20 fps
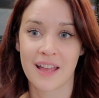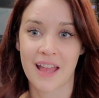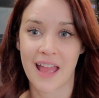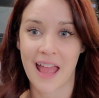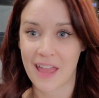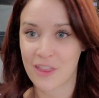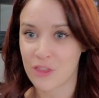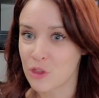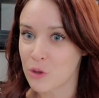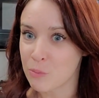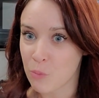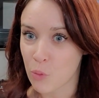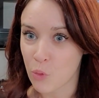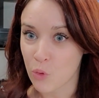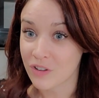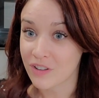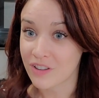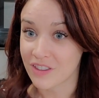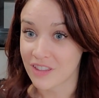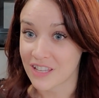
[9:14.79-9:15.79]
and the more
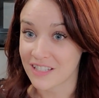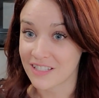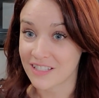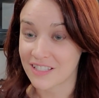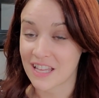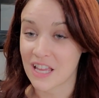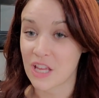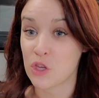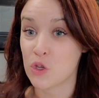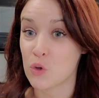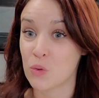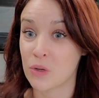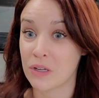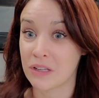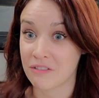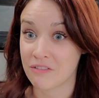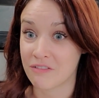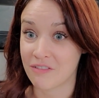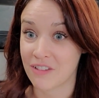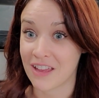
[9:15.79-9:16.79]
things that you can
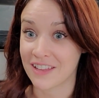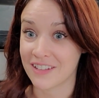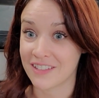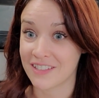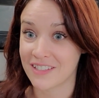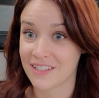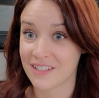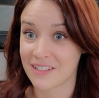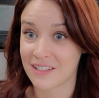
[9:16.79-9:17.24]
fit.